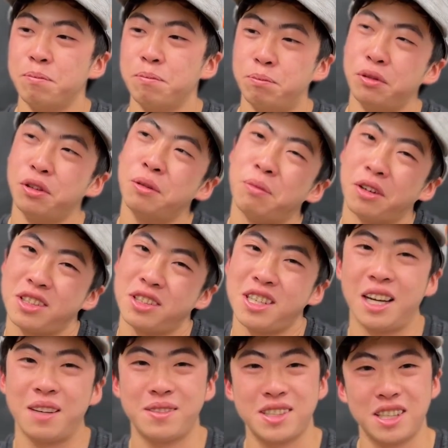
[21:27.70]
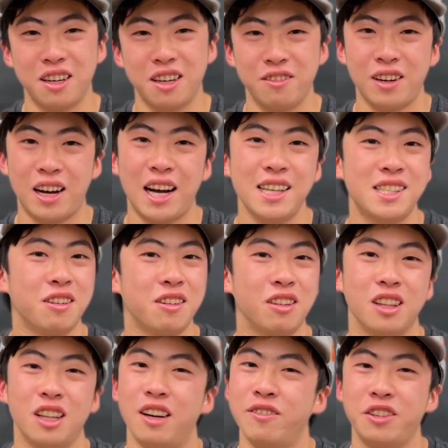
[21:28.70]
boomer type stuff, I
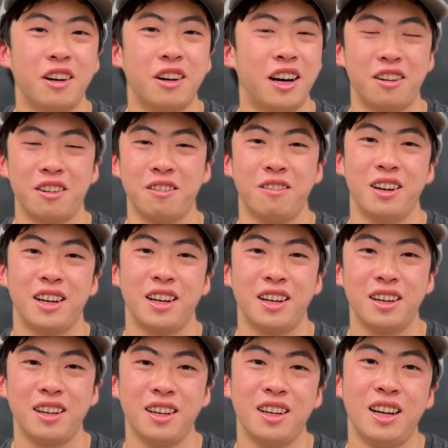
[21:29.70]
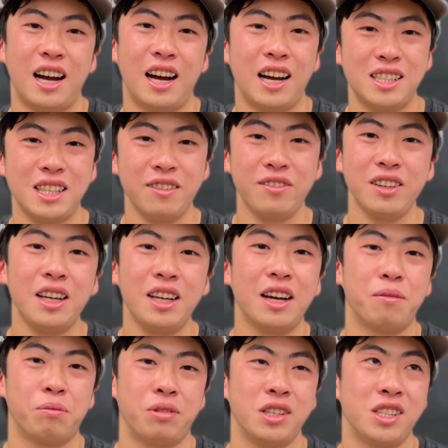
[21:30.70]
still love you either way. I definitely
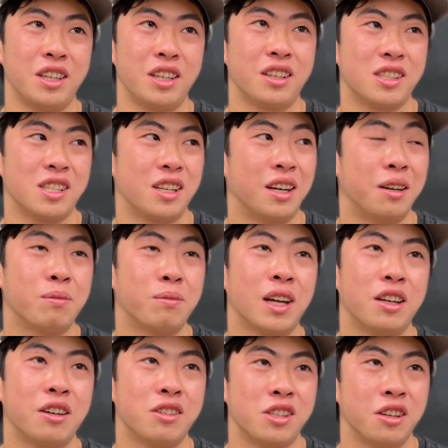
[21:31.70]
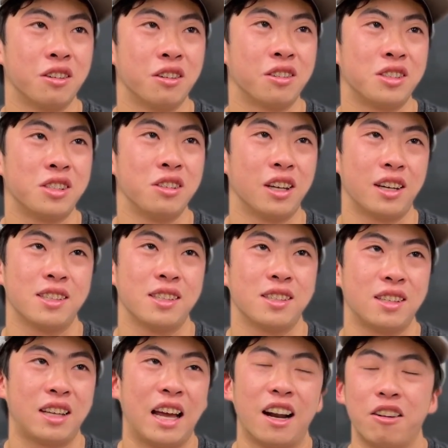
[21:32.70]
appreciate the time that you took to
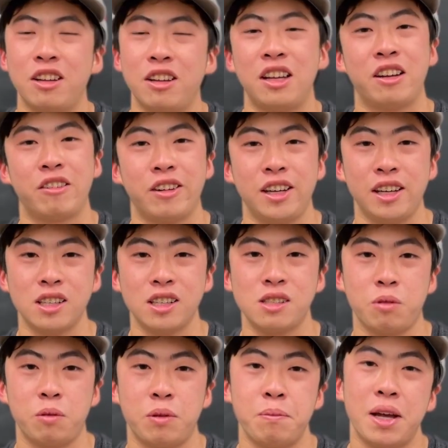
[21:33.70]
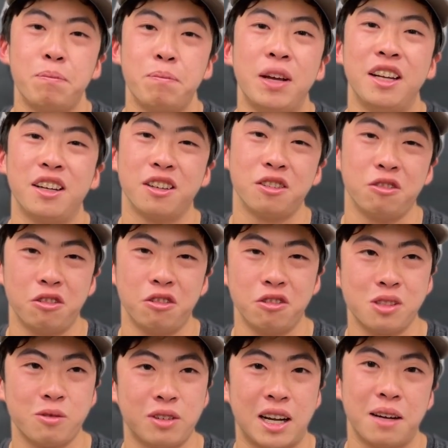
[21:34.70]
like gather the ingredients when we made peanut
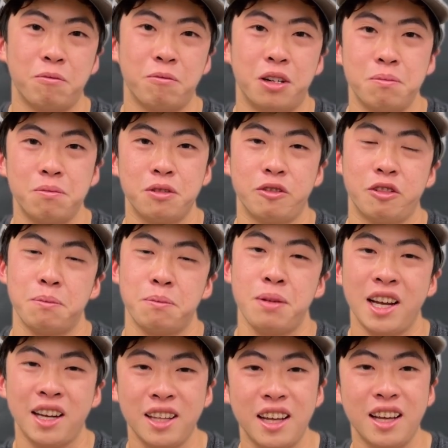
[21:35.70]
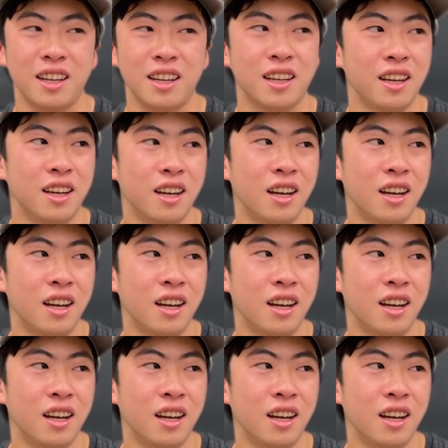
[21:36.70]
noodles for that one for the picnic.